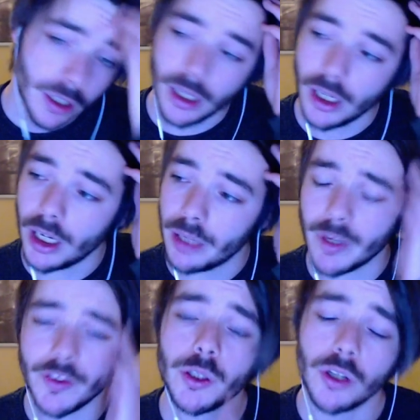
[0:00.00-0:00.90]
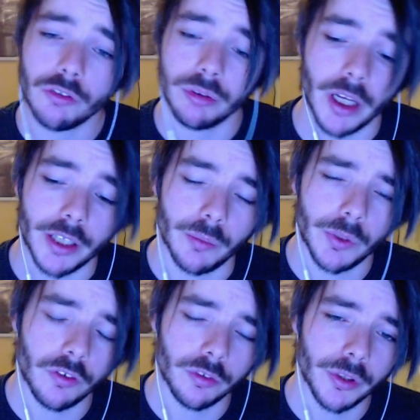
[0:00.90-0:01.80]
I think you guys will like it. We
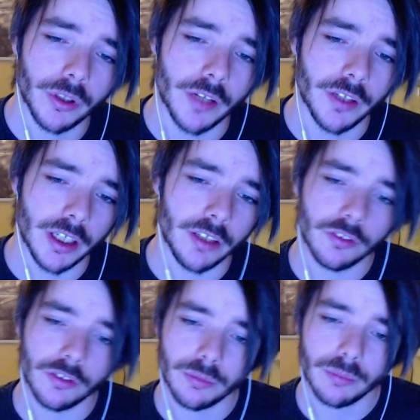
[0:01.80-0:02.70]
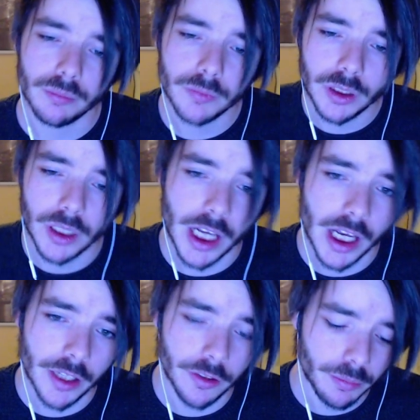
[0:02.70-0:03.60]
got some good ideas,
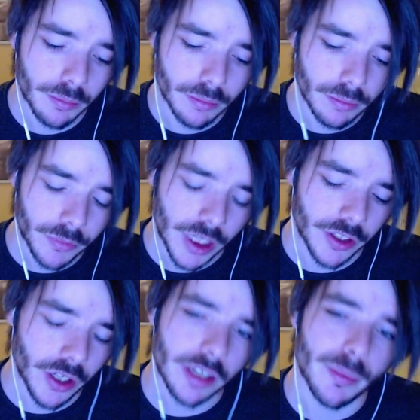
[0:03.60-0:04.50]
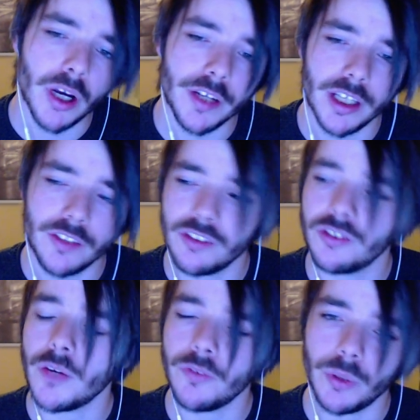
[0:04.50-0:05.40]
and yeah, the idea behind it is it's
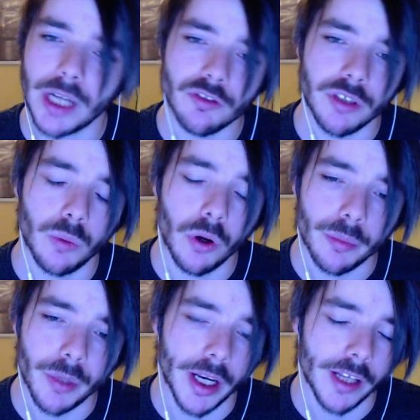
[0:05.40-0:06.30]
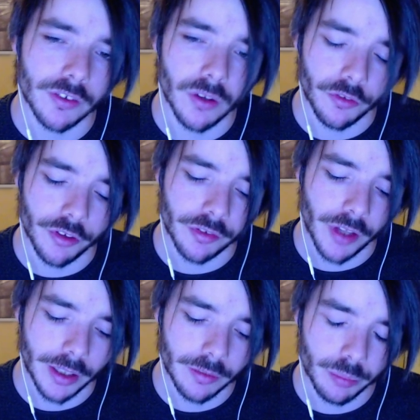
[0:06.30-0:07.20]
stuff you will actually want to buy. It's not just
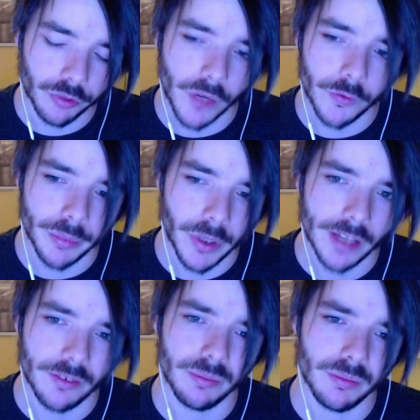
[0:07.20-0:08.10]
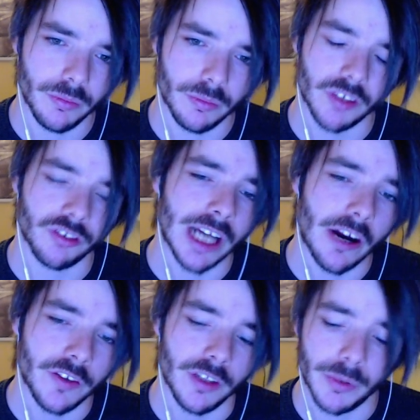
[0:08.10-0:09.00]
like stuff you'll buy as
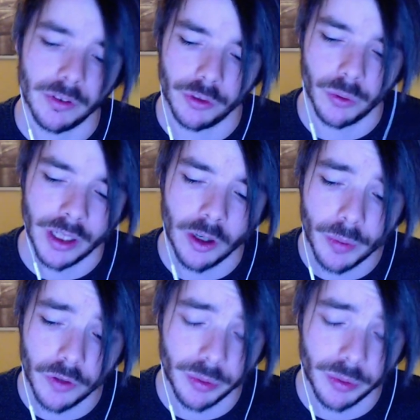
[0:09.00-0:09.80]
charity because you want to help us.